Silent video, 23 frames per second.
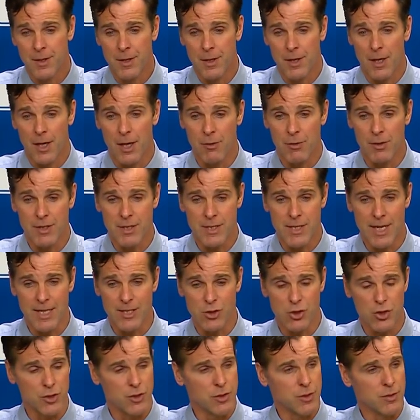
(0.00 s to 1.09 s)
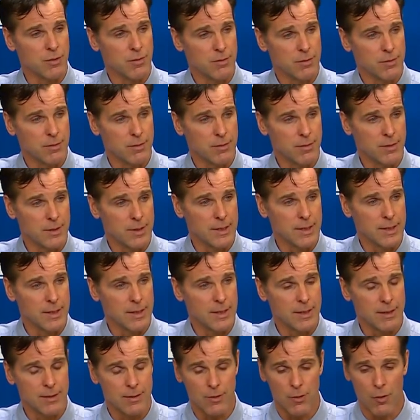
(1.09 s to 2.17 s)
our intention
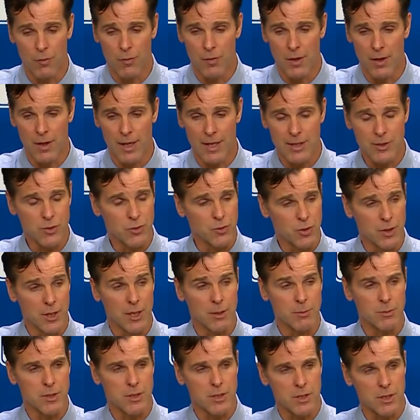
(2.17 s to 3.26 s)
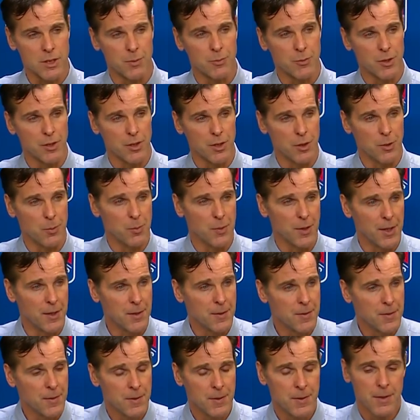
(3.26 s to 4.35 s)
over the last 2 games had slipped a little
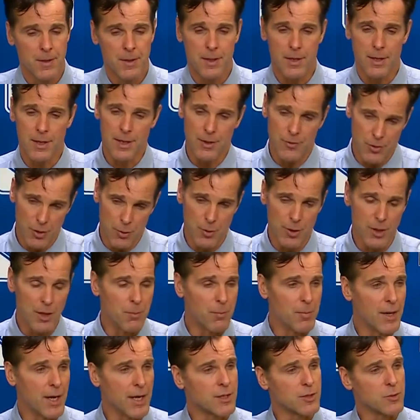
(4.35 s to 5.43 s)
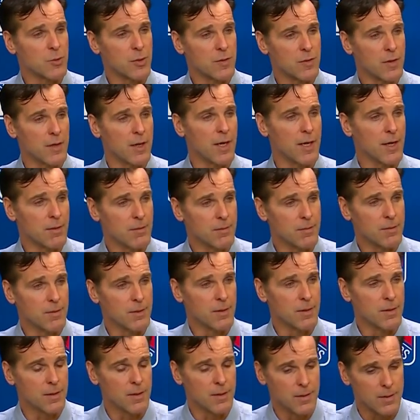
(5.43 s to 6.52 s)
bit. And I thought we'd get back to it tonight.
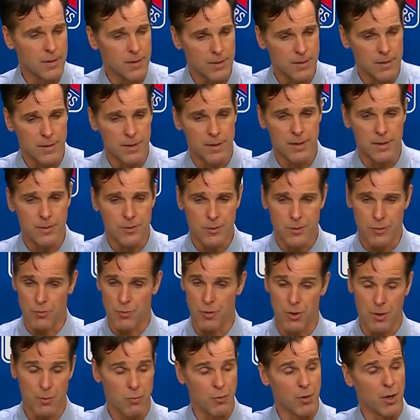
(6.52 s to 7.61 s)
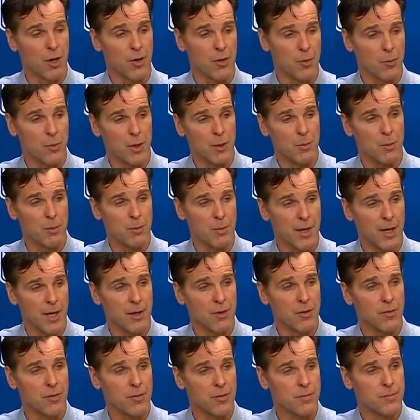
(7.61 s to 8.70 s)
And just really proud of the way we battled.